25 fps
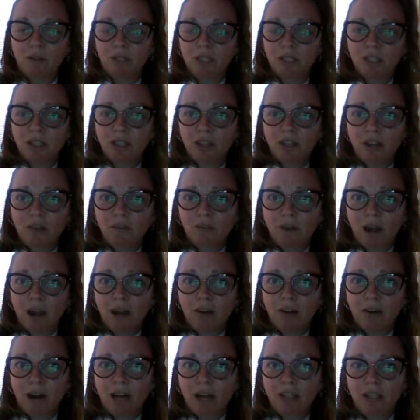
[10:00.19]
She's a good
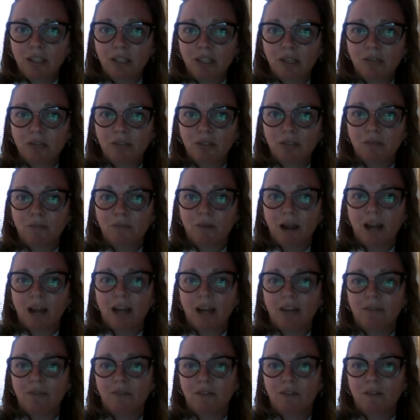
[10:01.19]
writer, eh? She used to
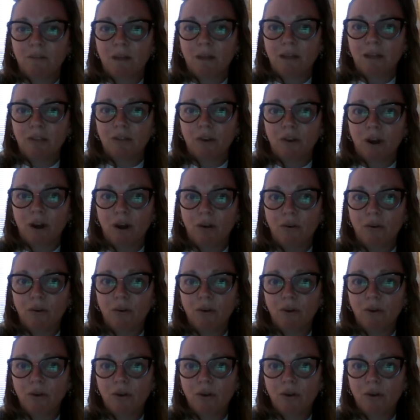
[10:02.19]
write for the Metro.